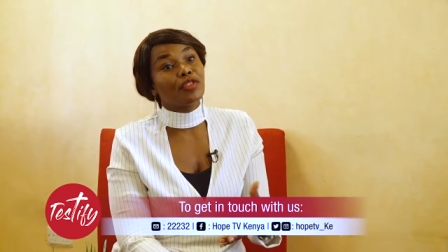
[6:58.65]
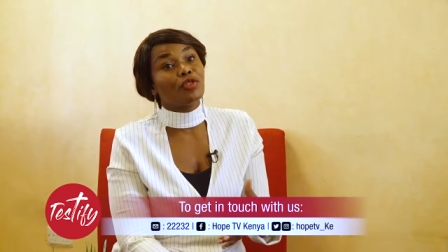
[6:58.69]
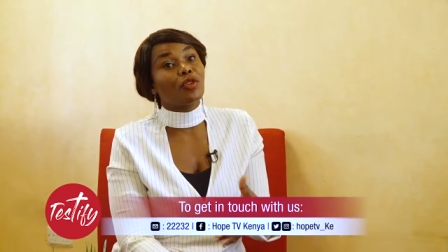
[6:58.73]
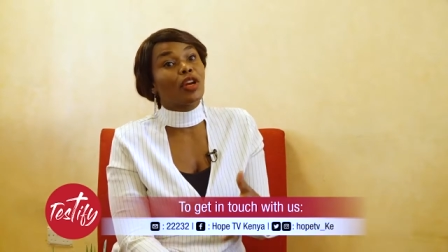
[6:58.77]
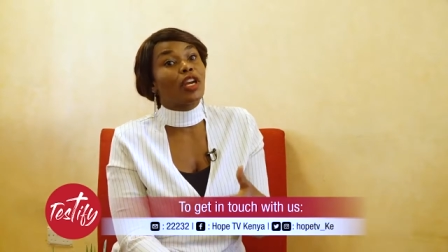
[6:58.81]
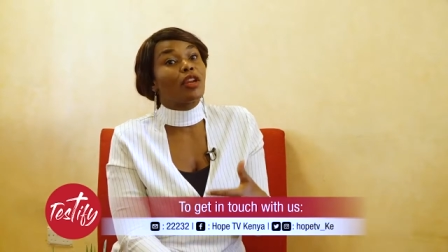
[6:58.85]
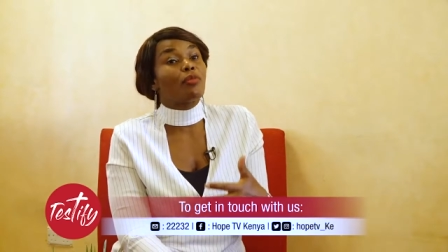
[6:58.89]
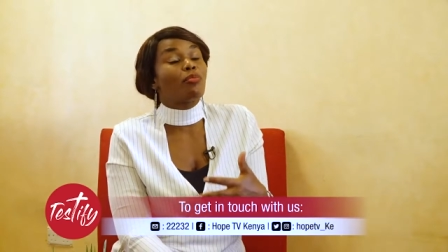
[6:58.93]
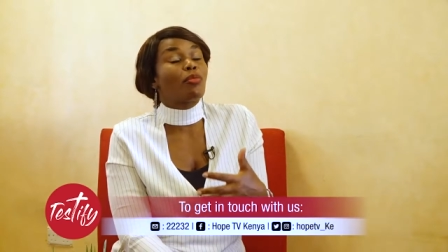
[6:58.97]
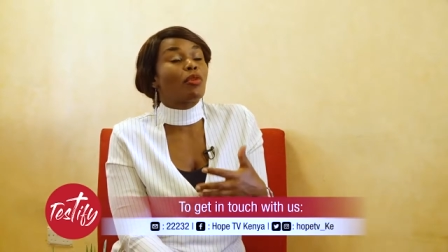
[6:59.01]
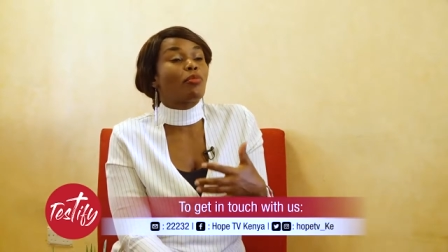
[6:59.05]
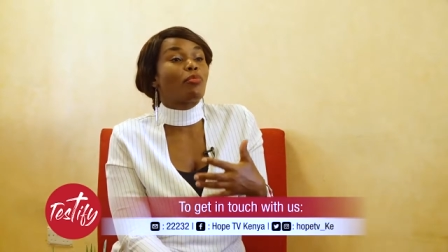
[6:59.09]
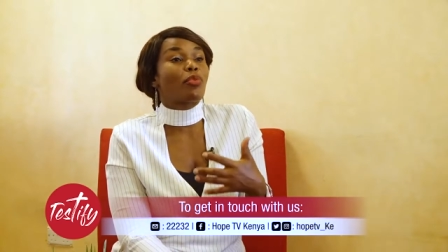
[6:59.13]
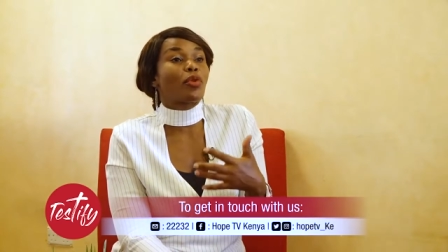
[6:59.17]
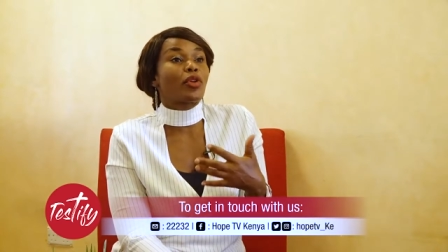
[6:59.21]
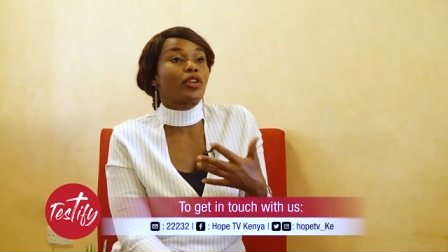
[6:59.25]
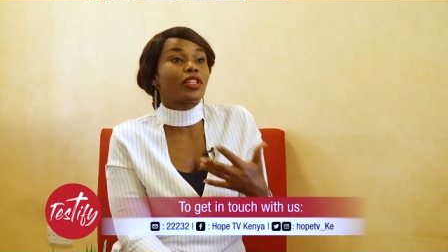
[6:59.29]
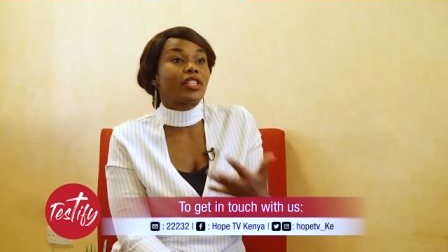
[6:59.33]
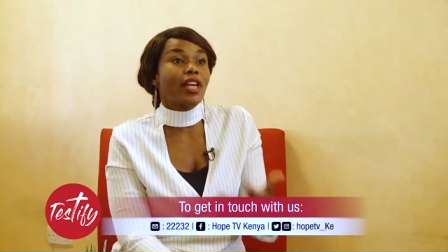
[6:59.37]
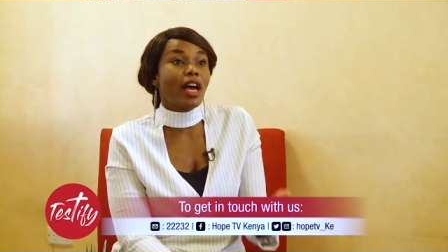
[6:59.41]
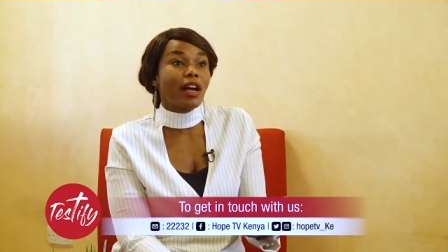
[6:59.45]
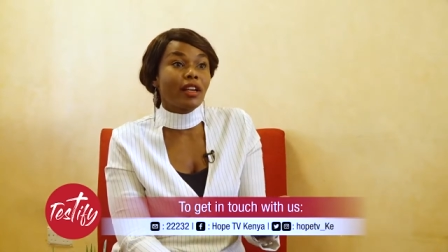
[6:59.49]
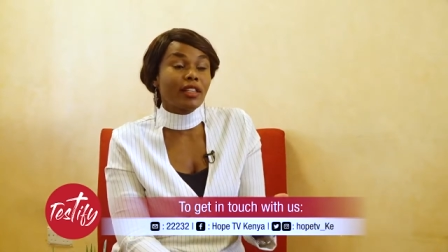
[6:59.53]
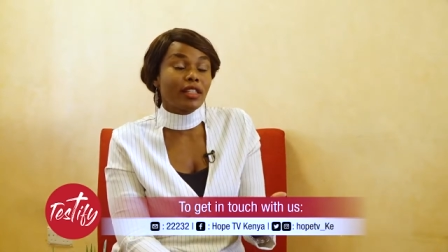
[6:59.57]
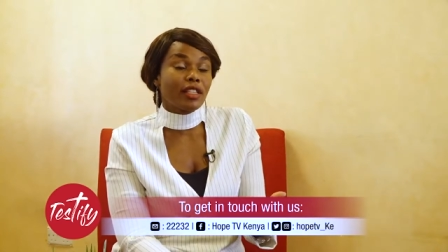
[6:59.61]
you can be
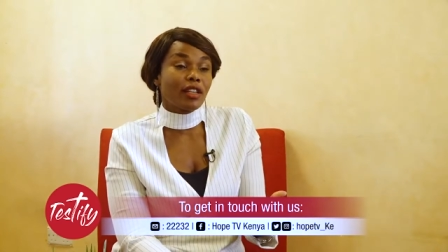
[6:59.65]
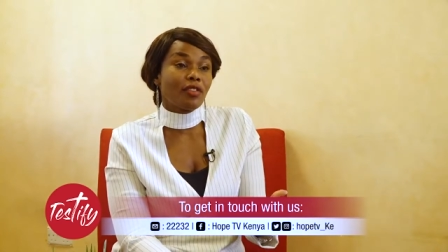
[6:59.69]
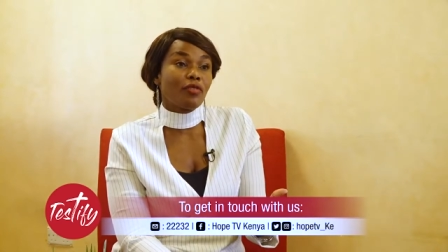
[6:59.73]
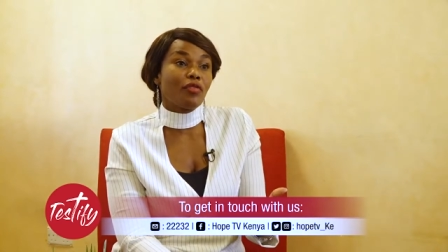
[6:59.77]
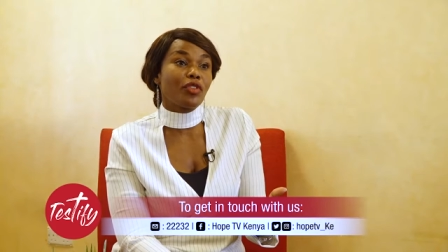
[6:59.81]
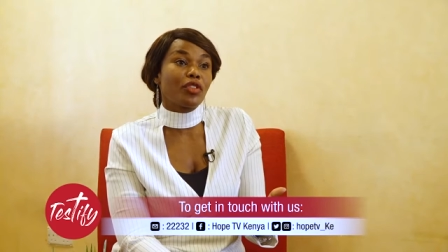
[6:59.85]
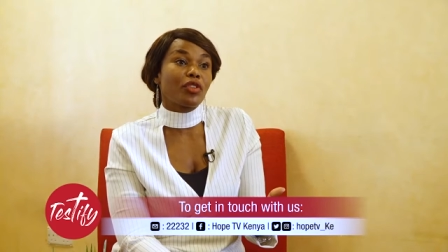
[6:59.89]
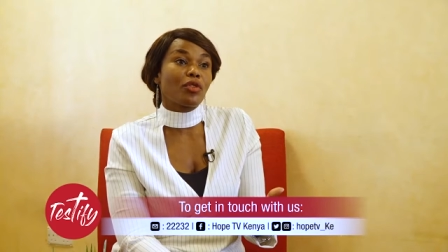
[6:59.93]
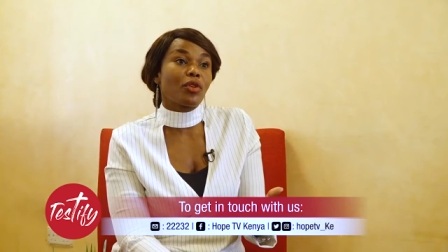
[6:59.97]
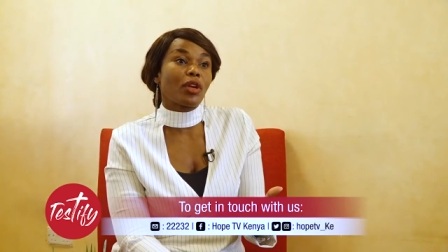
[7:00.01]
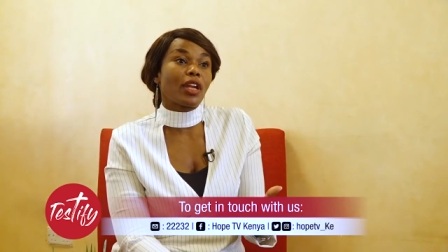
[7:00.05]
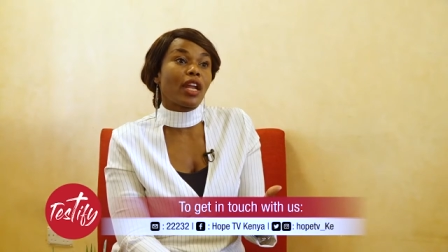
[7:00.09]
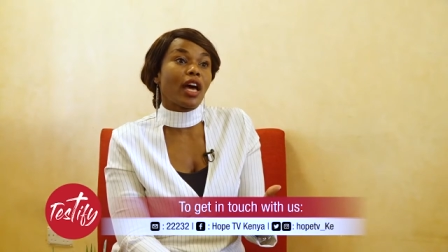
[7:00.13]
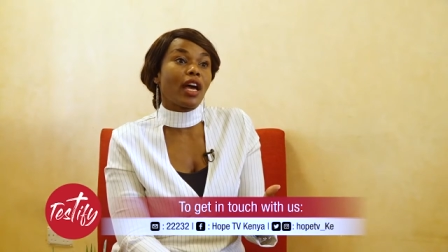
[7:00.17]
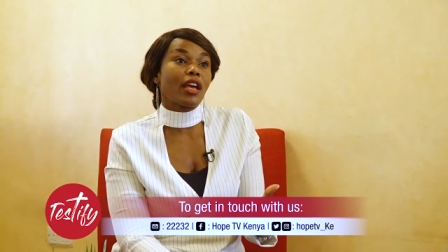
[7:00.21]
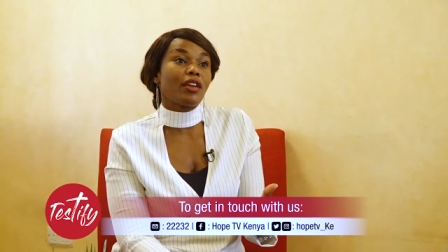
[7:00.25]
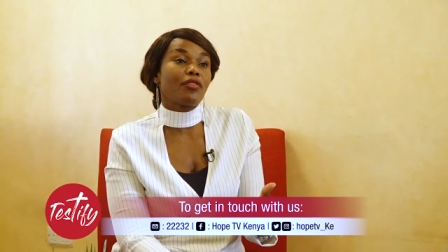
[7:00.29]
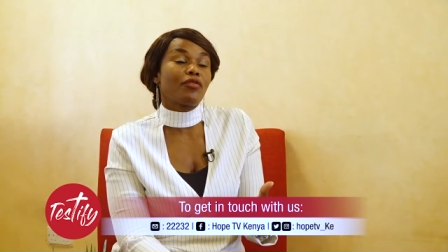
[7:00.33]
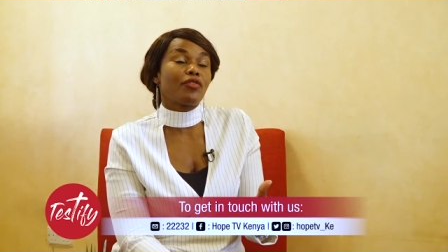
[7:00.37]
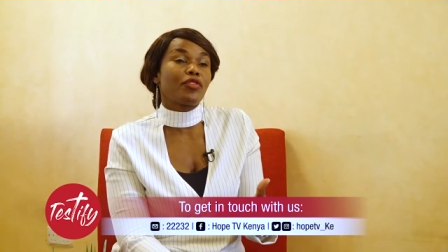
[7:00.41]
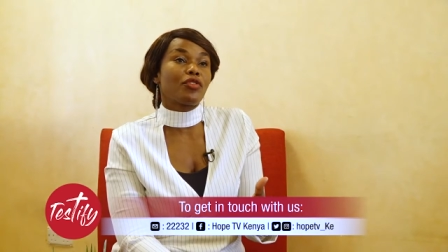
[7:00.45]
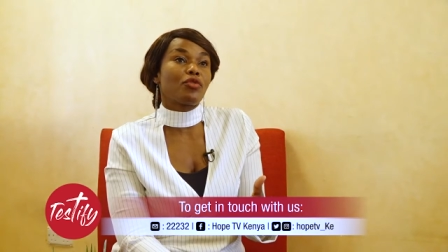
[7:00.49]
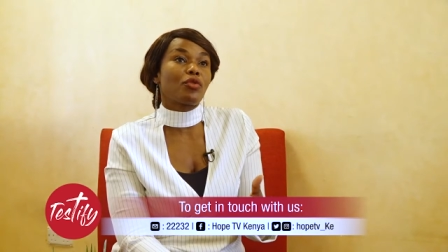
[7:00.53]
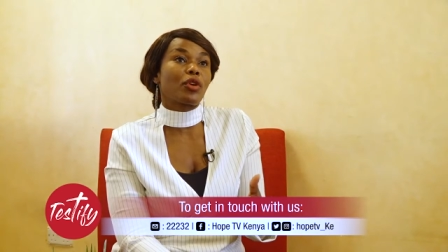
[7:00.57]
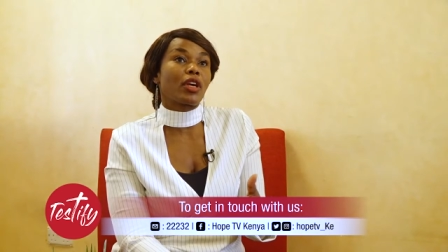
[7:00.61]
productive with your
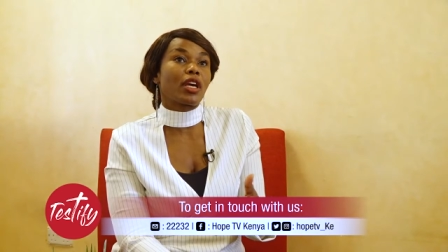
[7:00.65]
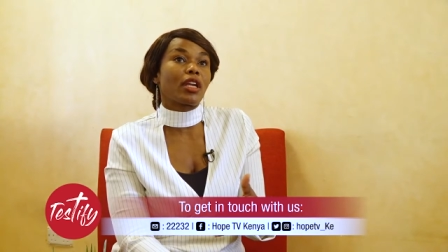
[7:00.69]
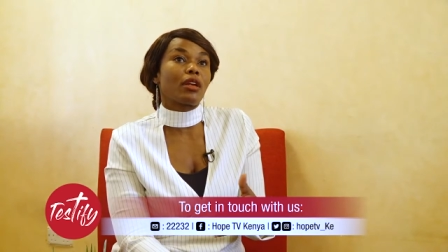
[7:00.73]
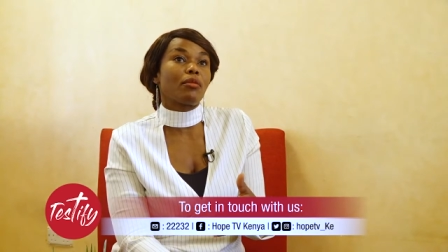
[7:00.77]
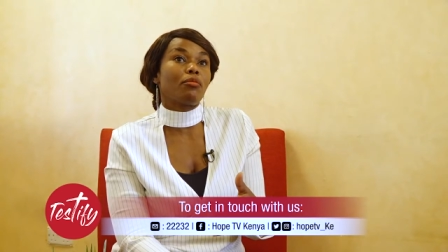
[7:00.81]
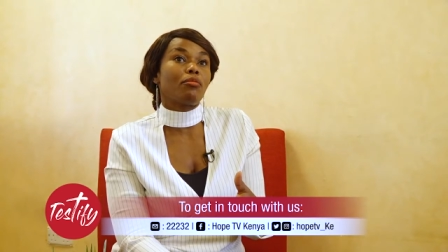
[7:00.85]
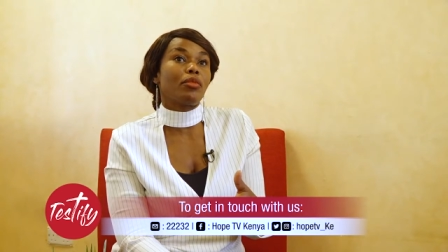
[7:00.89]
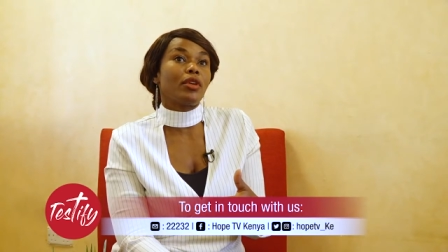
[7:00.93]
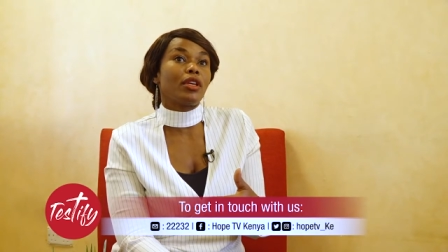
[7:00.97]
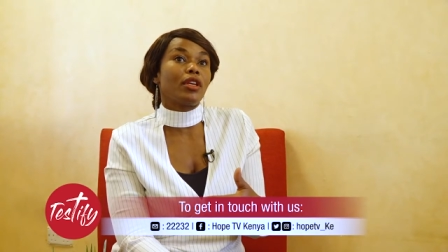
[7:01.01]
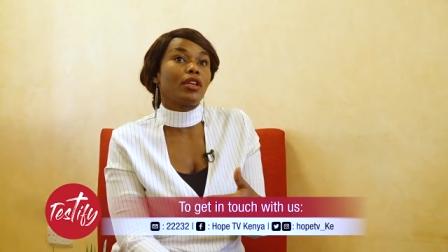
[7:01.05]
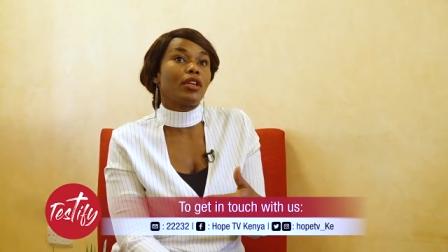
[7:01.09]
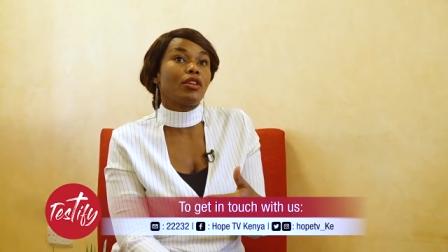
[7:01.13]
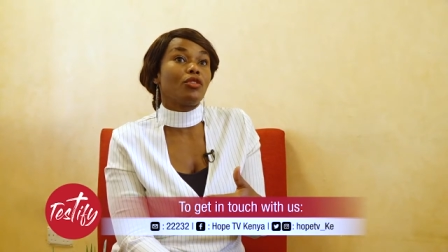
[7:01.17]
life, you can